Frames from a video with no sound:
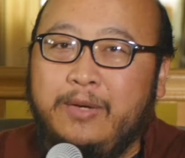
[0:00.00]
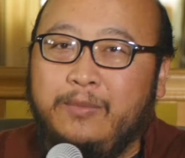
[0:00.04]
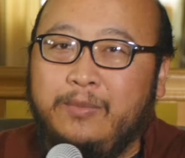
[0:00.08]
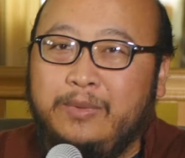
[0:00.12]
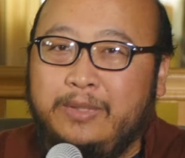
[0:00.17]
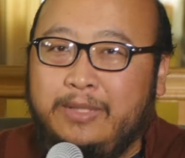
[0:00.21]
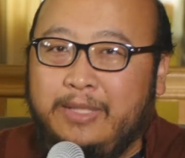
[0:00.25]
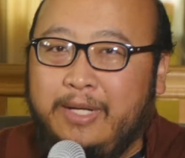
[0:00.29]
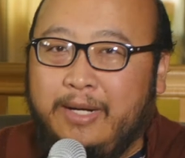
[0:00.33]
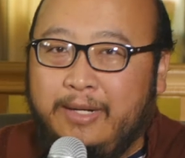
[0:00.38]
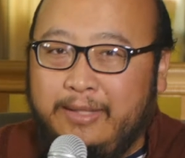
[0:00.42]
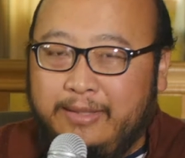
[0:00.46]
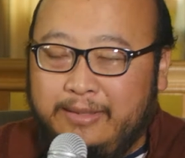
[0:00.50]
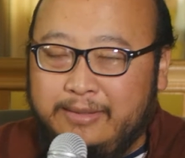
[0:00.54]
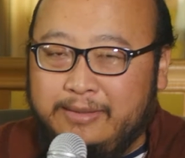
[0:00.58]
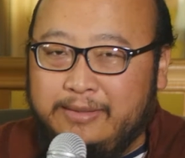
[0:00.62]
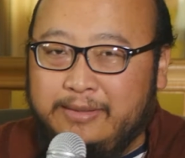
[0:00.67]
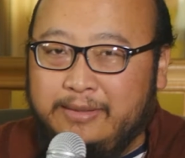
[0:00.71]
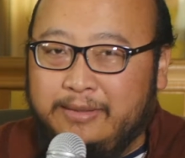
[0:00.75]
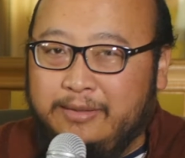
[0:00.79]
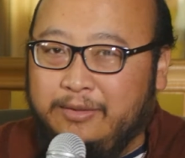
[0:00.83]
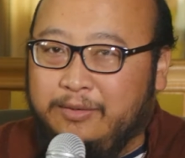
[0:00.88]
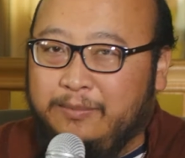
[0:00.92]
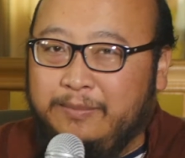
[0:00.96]
with the audience
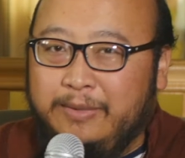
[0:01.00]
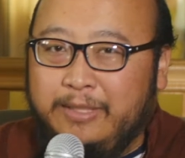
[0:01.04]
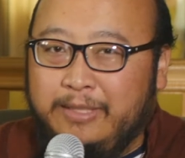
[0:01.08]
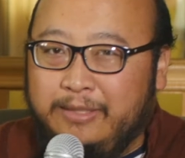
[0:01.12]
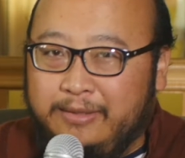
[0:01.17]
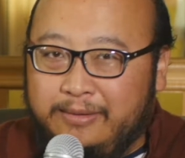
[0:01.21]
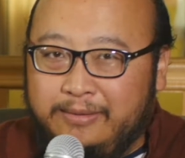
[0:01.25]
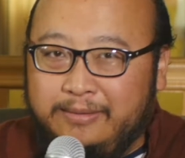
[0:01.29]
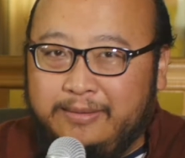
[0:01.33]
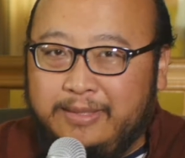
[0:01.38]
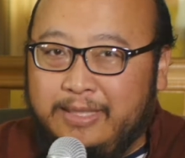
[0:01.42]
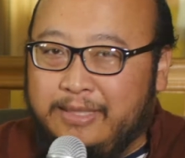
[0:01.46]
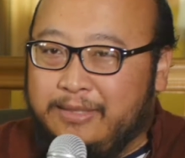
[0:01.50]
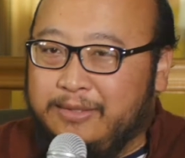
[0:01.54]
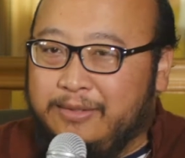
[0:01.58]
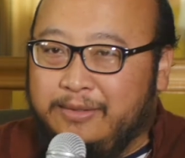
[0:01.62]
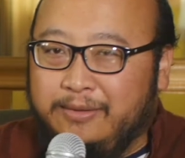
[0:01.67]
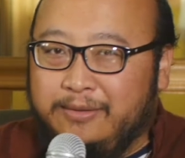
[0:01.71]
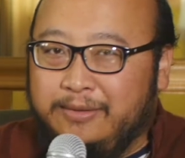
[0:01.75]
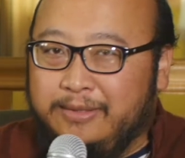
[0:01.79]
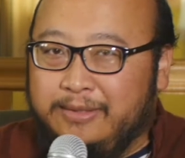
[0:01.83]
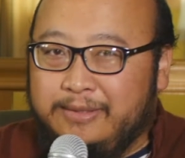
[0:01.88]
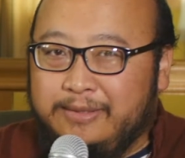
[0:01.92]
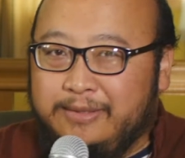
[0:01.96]
a little better. That's
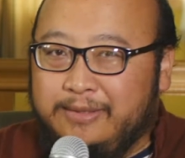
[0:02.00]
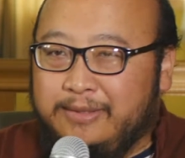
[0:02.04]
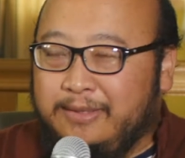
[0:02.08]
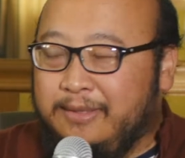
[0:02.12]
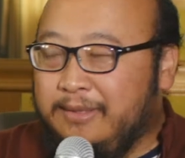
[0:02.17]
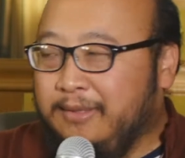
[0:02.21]
all it is.